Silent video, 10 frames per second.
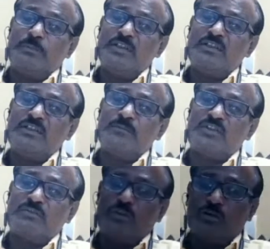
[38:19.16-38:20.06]
must be
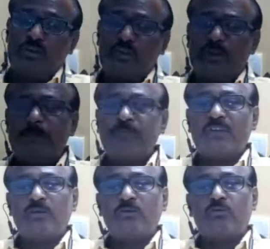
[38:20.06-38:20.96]
committed
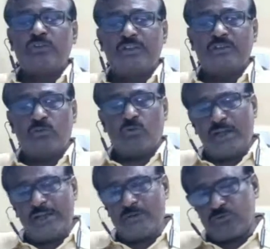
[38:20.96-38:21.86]
within the local
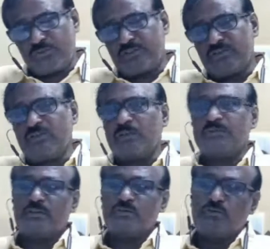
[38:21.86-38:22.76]
jurisdiction of the
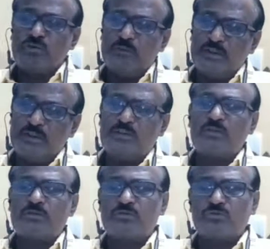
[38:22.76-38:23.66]
executive magistrate or
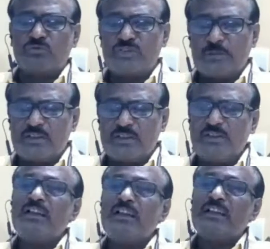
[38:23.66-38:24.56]
judicial magistrate in
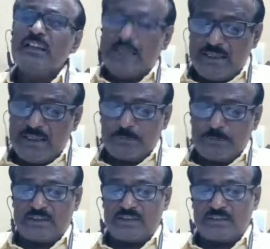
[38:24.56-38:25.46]
his presence.
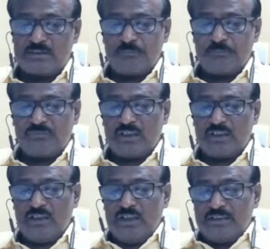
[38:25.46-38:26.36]

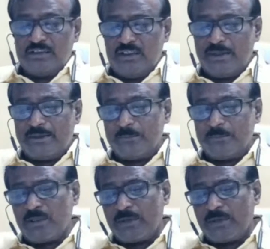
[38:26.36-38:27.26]
He may himself
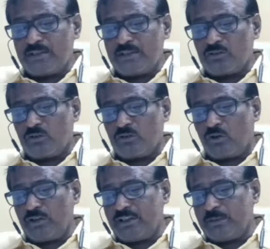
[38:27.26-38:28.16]
arrest or order any
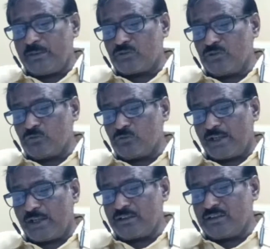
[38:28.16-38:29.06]
person to arrest
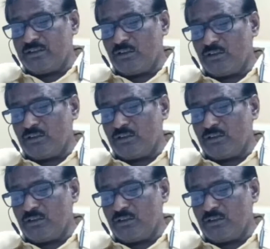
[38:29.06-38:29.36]
the offender.